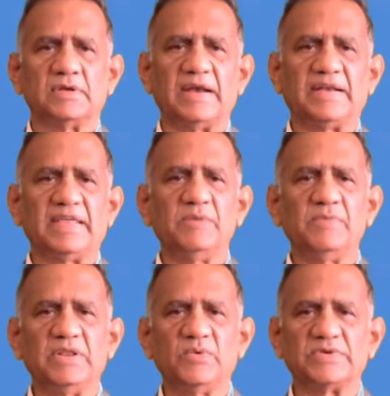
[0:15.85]
a
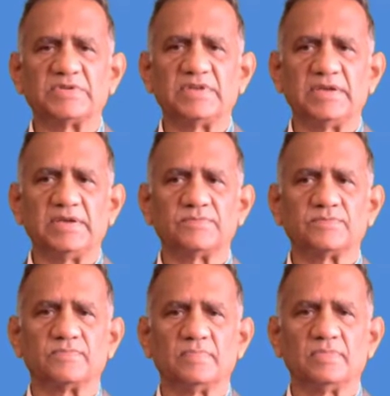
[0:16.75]
deemed university
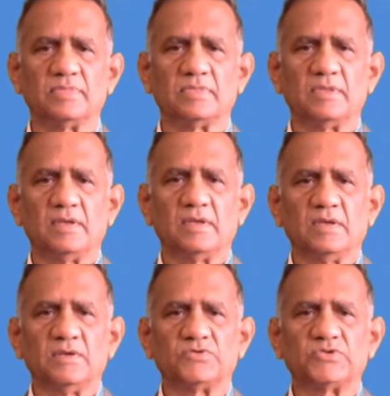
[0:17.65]

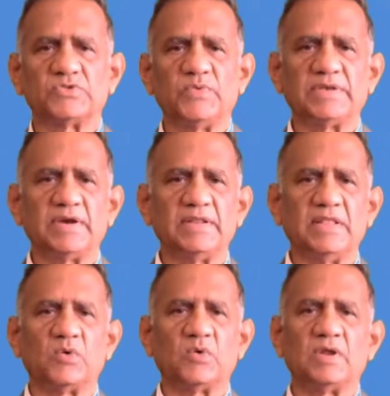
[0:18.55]
situated
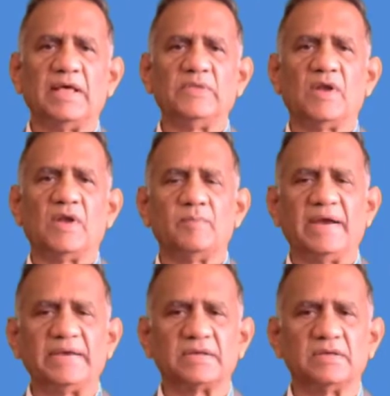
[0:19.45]
in a rural environment,